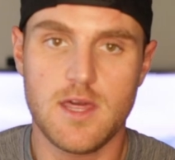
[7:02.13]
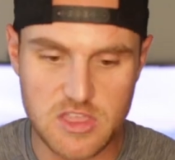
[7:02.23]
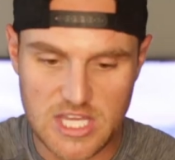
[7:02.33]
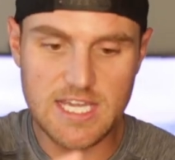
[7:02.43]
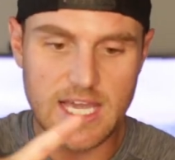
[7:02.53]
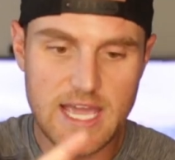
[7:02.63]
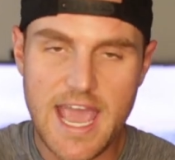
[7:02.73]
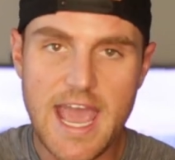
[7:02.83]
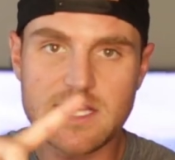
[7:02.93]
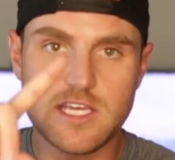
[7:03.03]
Think,
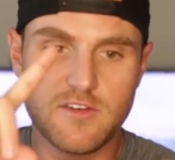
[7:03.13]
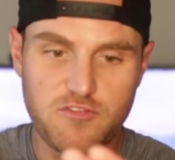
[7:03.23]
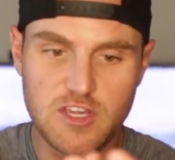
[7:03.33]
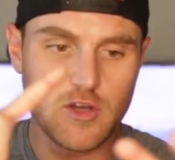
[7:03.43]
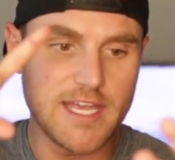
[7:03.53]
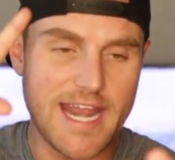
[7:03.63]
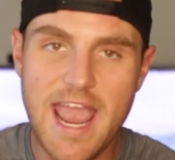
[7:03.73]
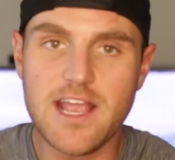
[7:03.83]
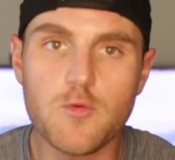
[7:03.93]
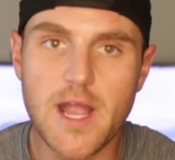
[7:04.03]
act, feel, and
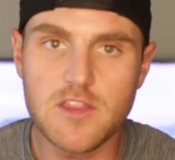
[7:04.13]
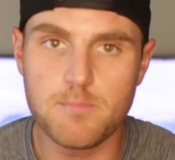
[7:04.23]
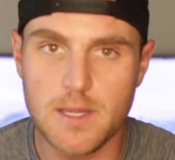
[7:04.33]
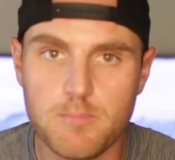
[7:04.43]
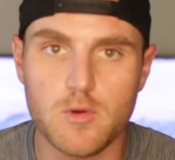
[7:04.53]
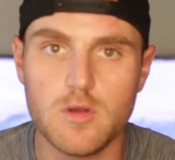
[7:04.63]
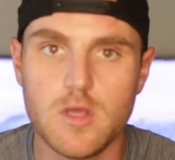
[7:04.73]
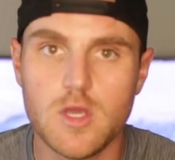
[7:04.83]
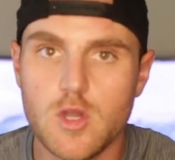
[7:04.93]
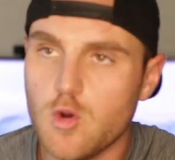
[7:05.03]
hang around the
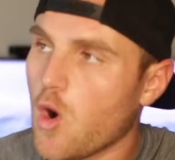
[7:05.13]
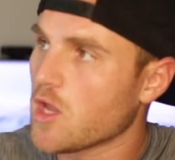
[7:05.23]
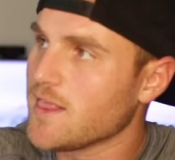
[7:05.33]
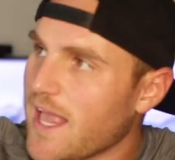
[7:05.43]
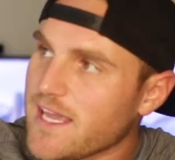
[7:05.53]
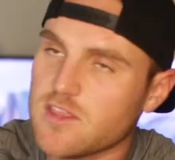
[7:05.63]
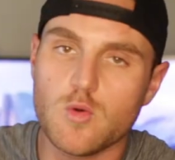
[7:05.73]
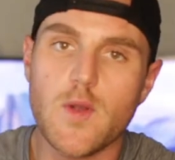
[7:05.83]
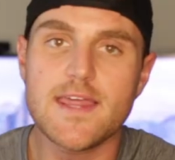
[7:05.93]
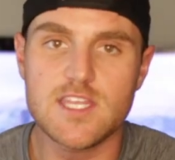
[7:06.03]
people who are like
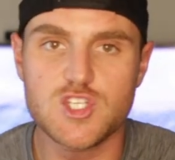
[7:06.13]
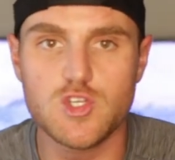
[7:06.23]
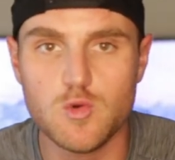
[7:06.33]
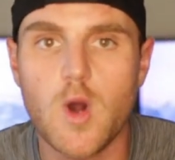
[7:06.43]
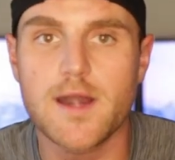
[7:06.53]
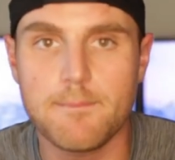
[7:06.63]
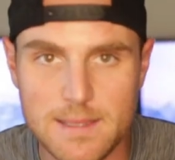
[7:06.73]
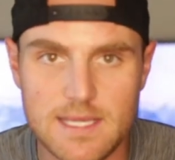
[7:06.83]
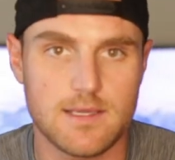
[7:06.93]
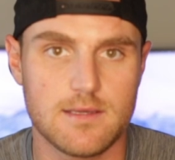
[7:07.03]
the way that you want to
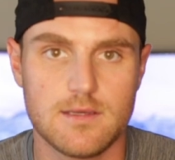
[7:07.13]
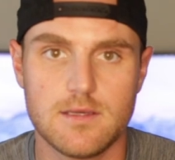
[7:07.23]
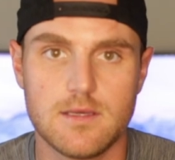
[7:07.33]
be,